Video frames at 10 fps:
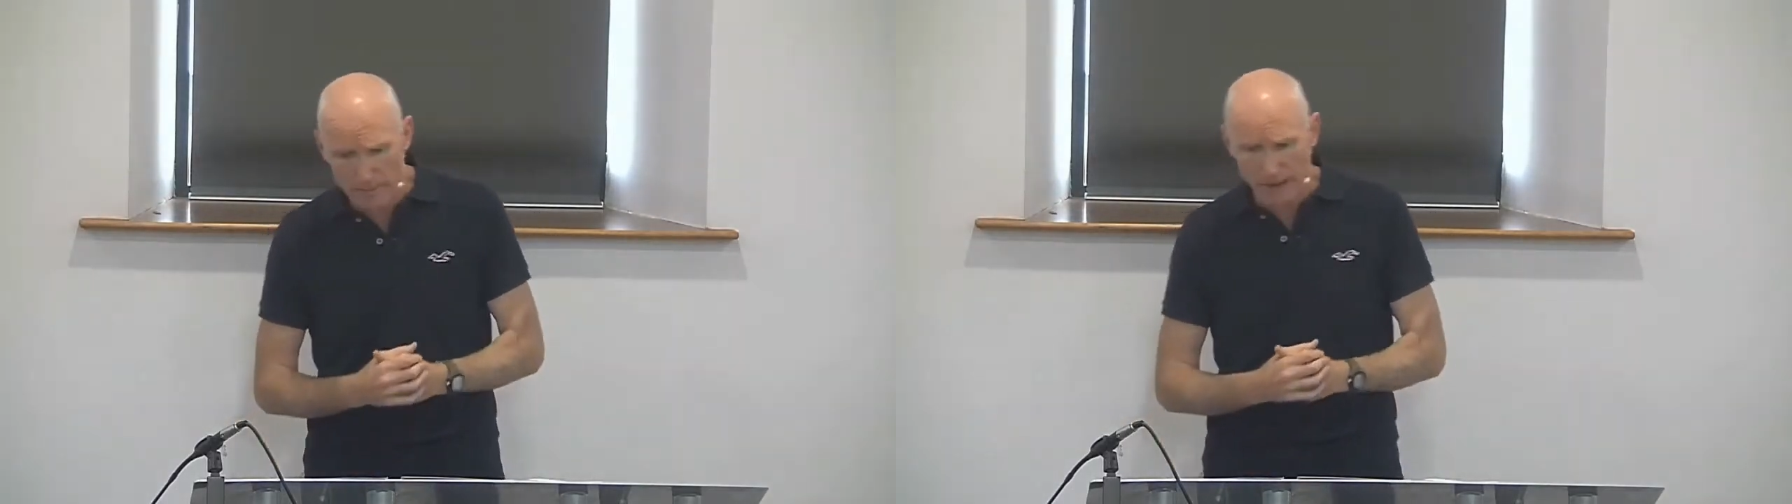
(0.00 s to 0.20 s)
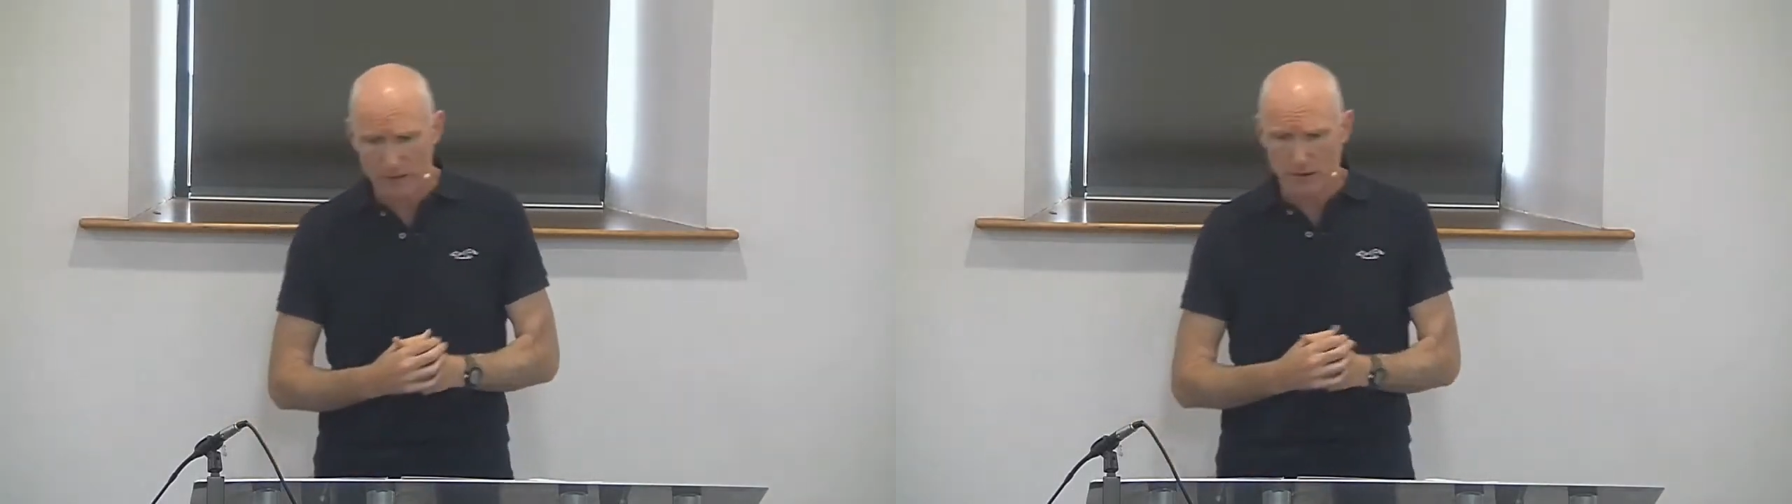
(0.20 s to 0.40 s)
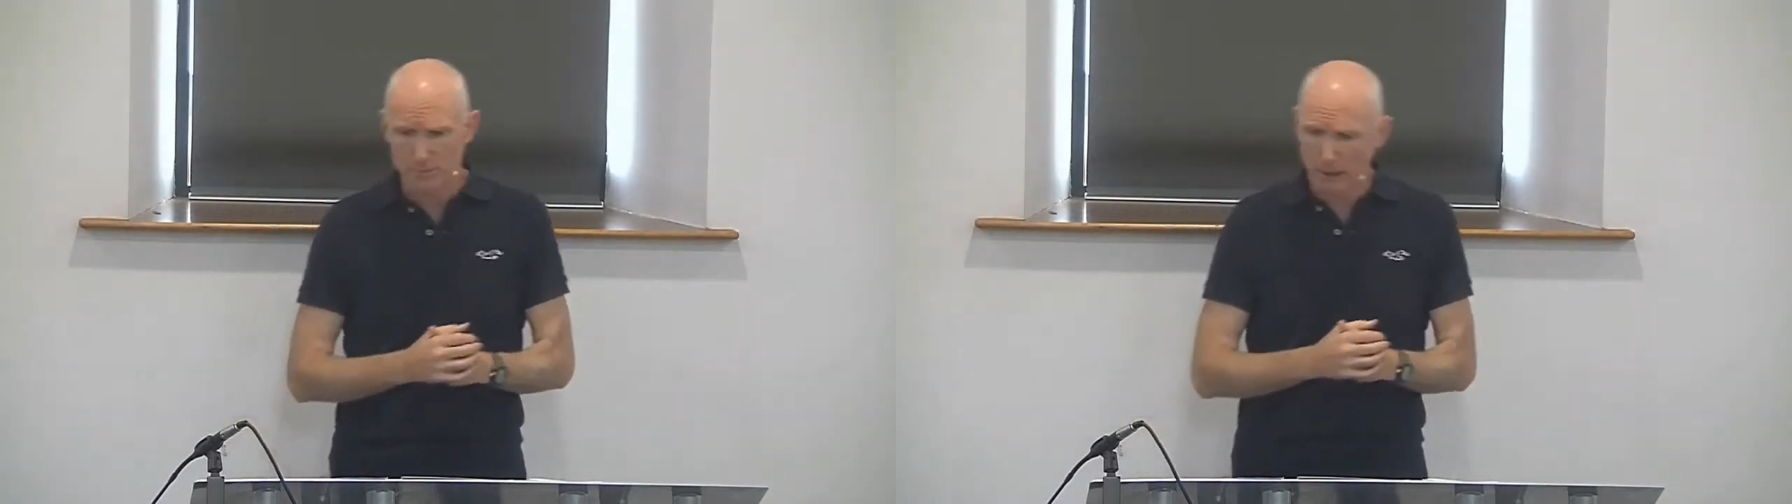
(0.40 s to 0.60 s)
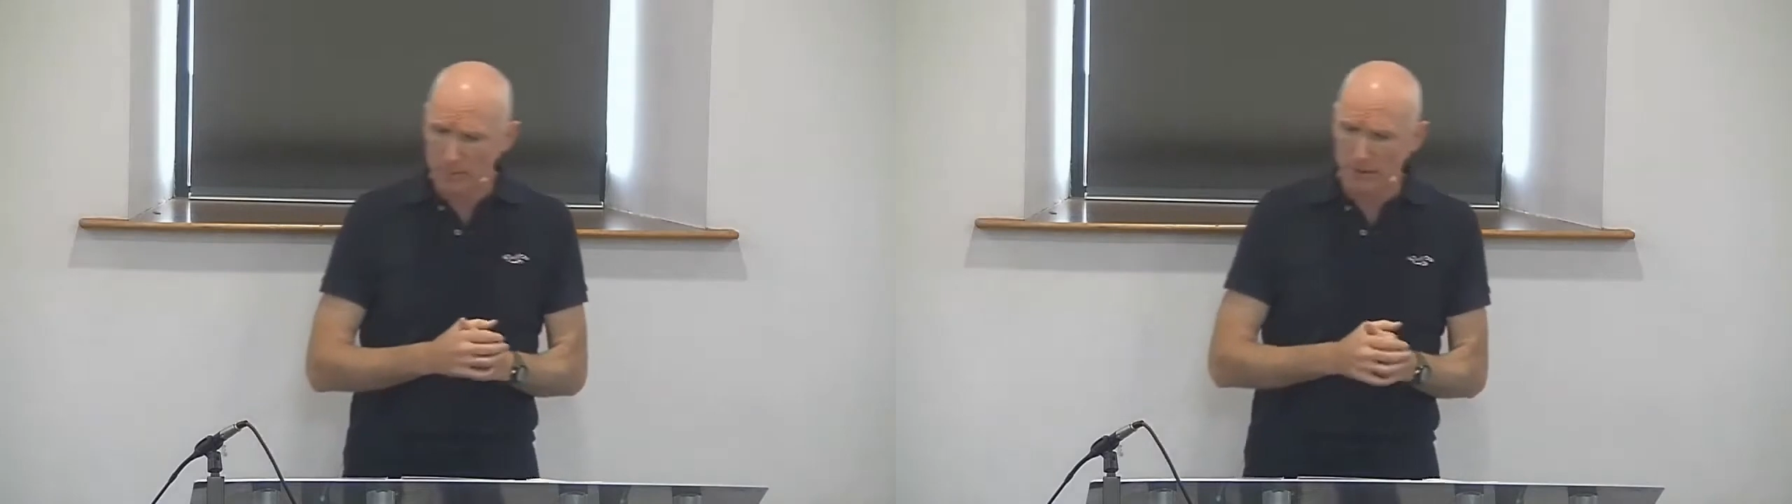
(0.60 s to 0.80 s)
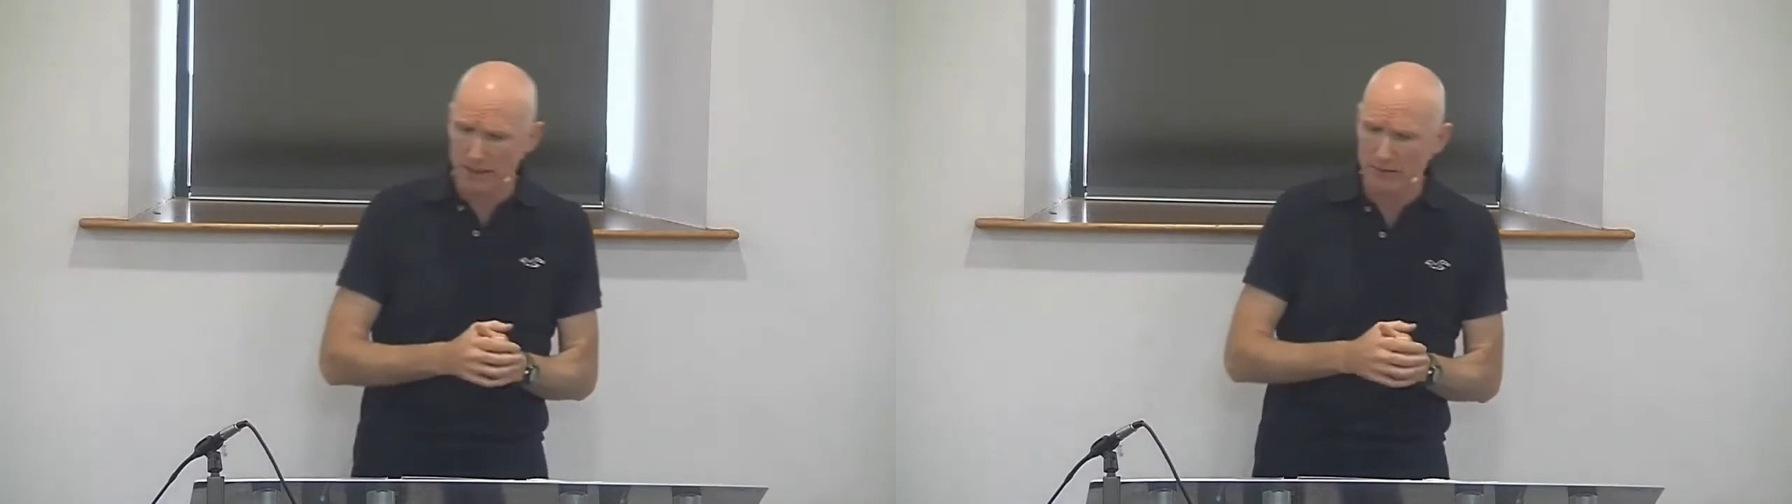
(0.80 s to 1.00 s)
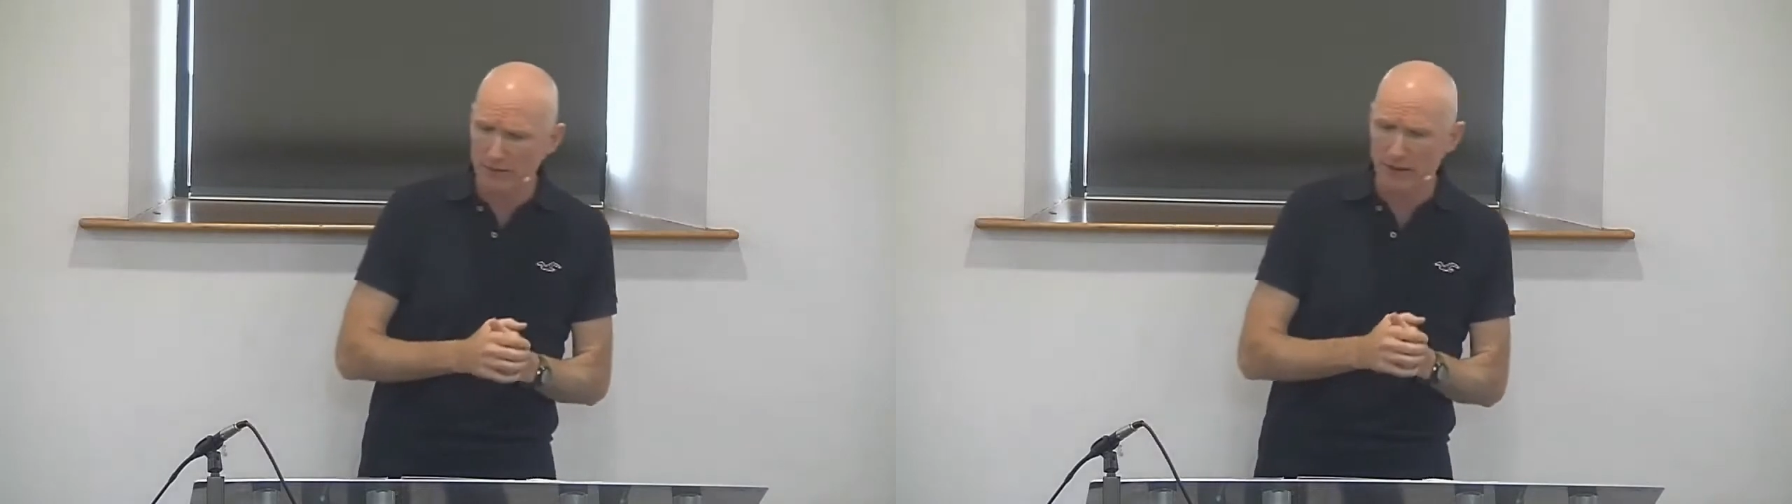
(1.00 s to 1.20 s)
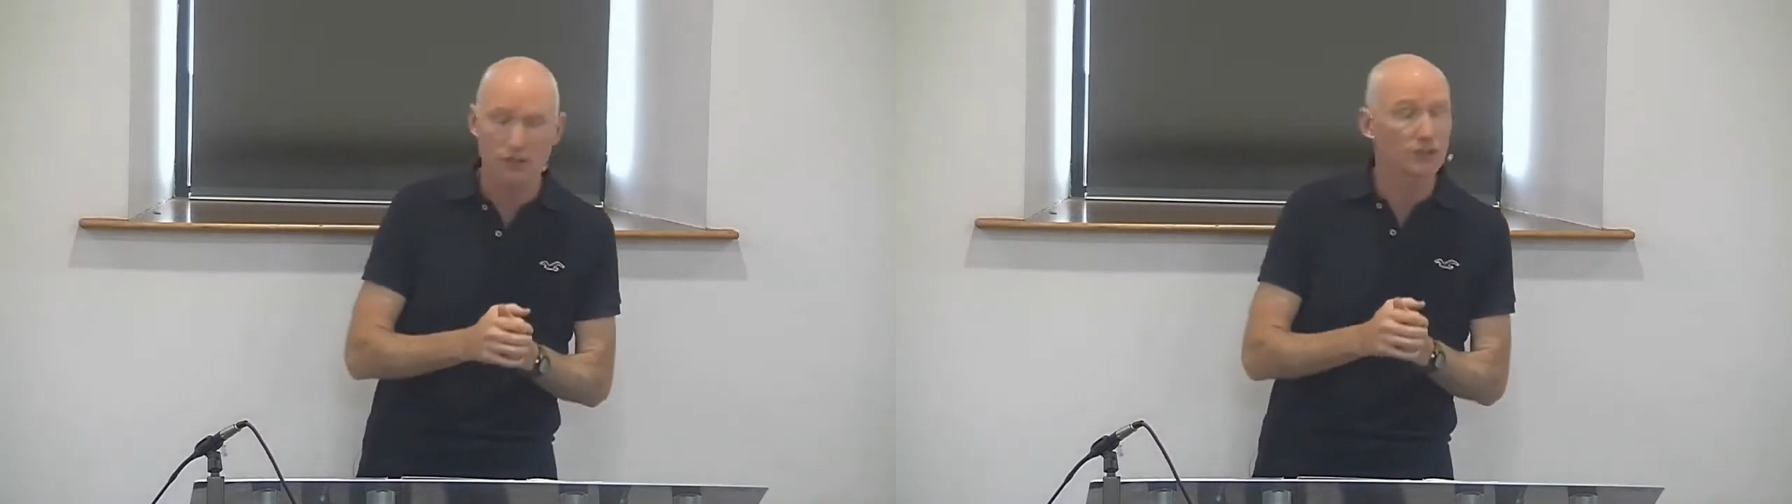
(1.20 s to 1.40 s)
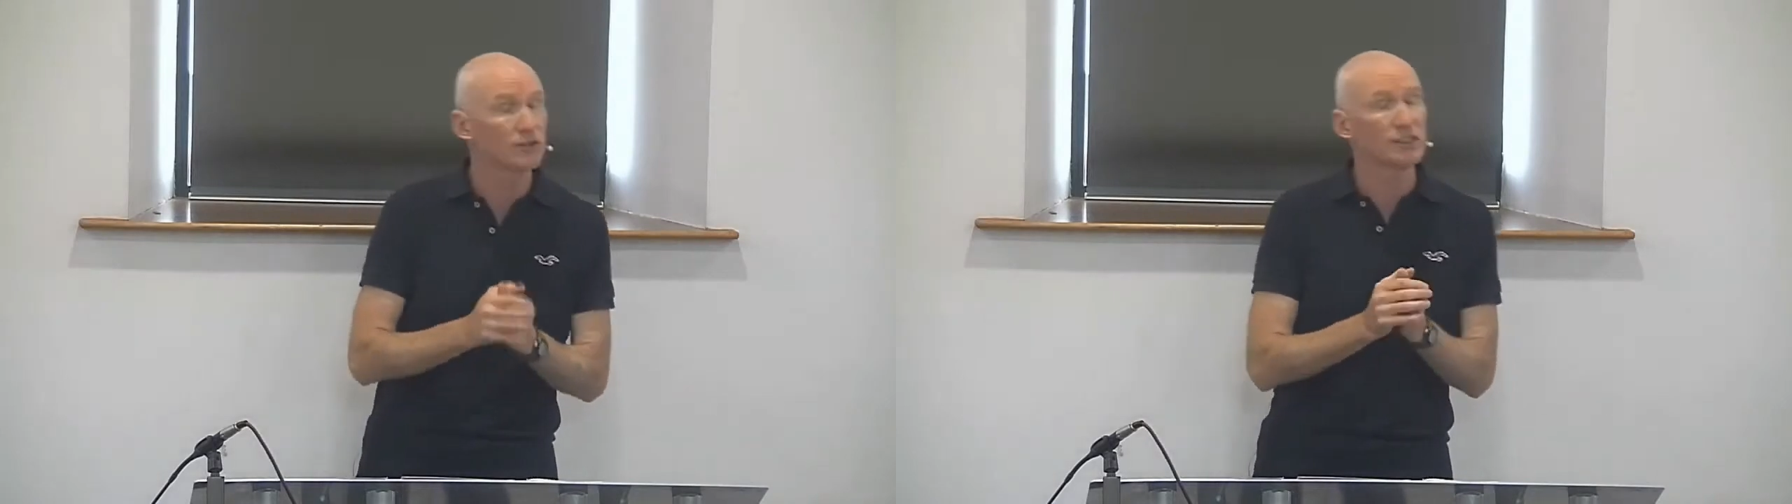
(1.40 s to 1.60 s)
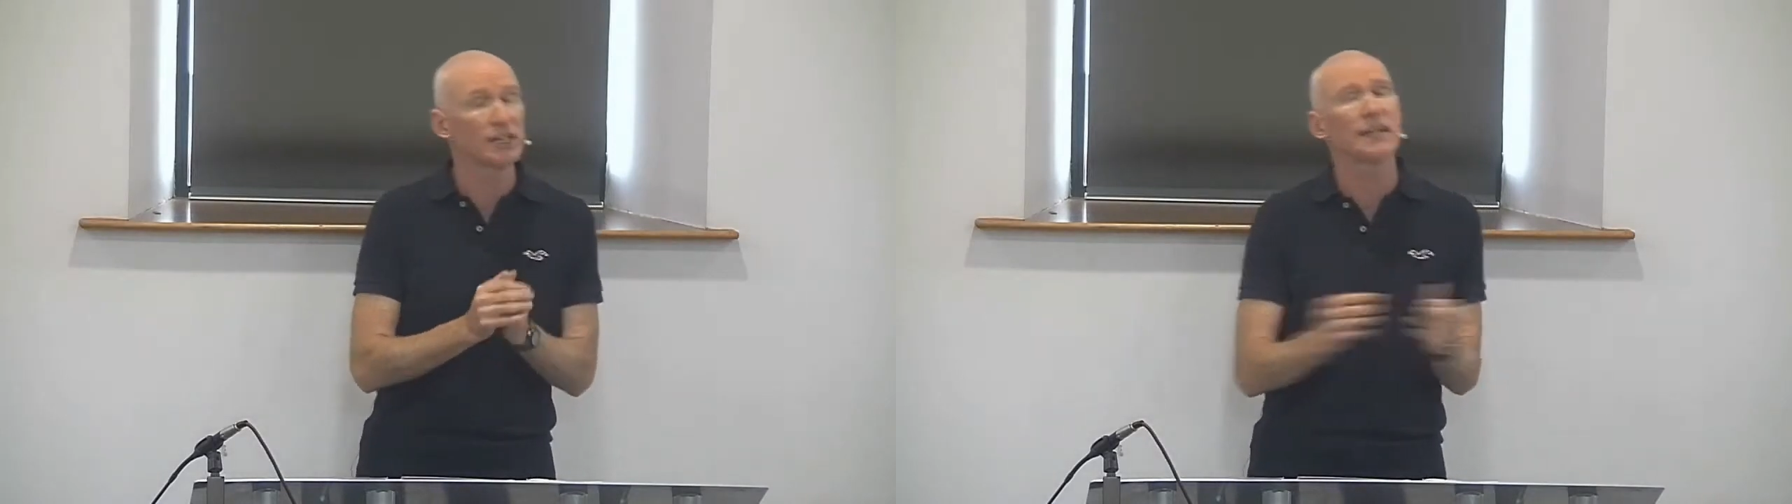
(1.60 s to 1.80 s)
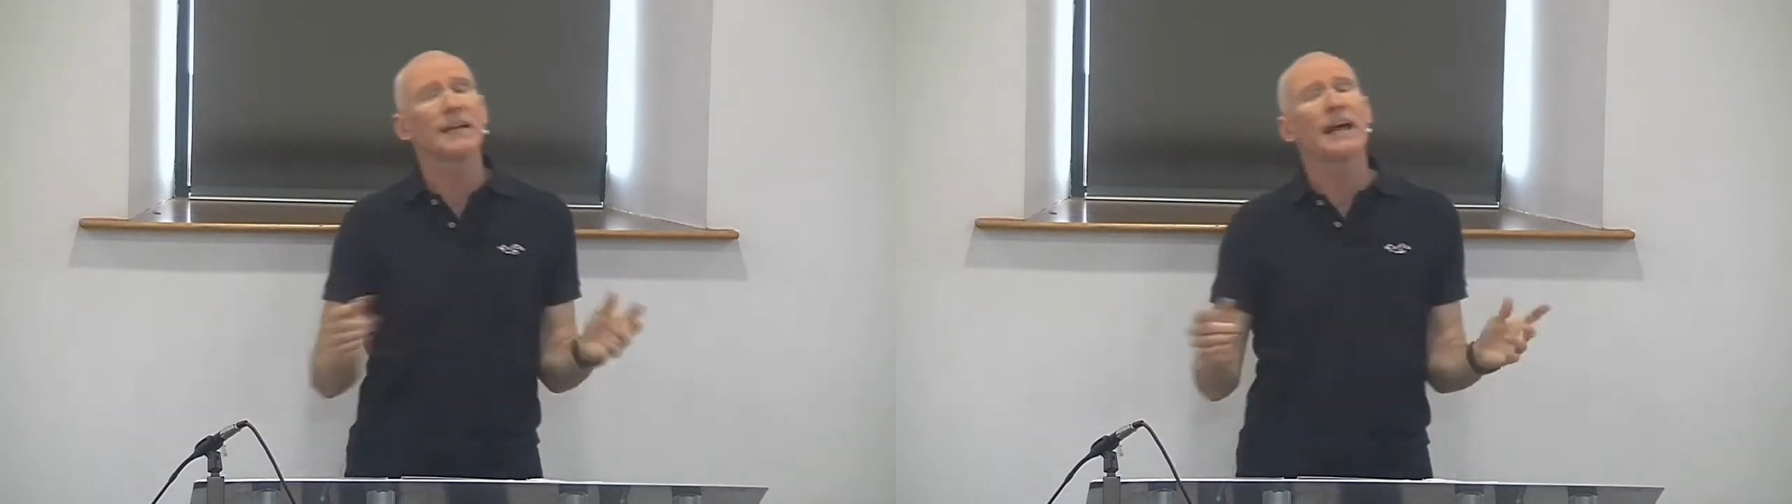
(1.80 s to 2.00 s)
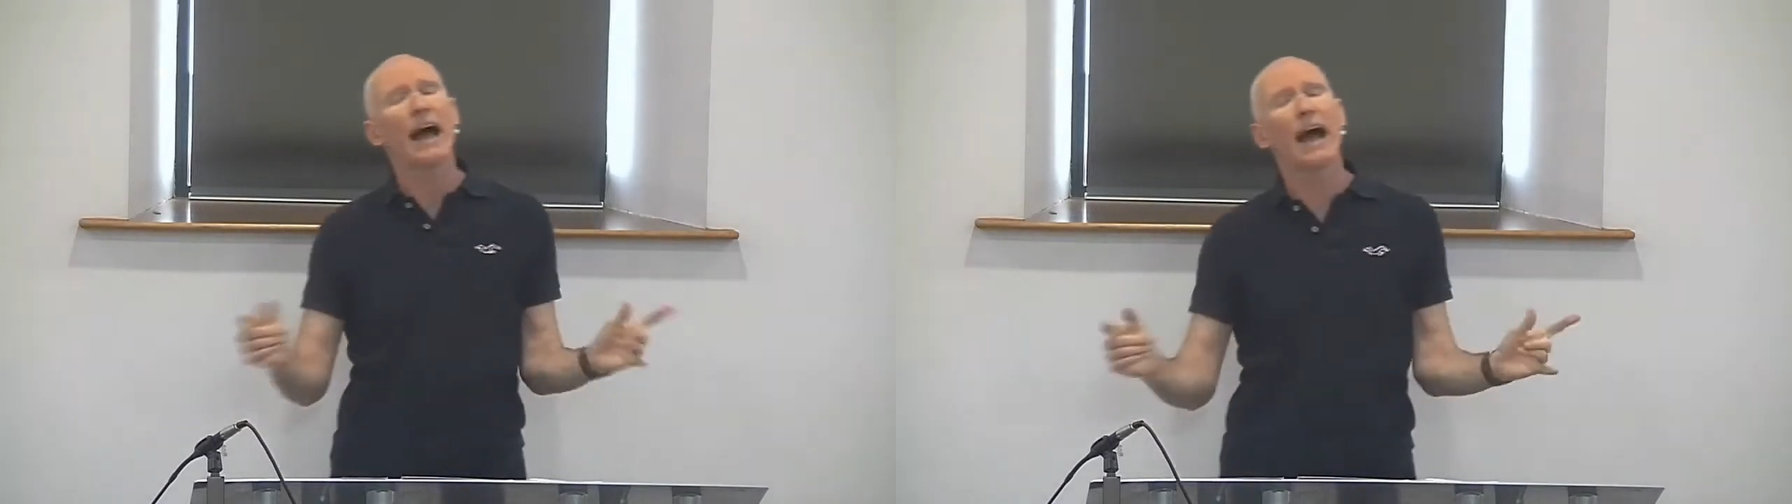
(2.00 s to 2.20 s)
about public confessions of sin,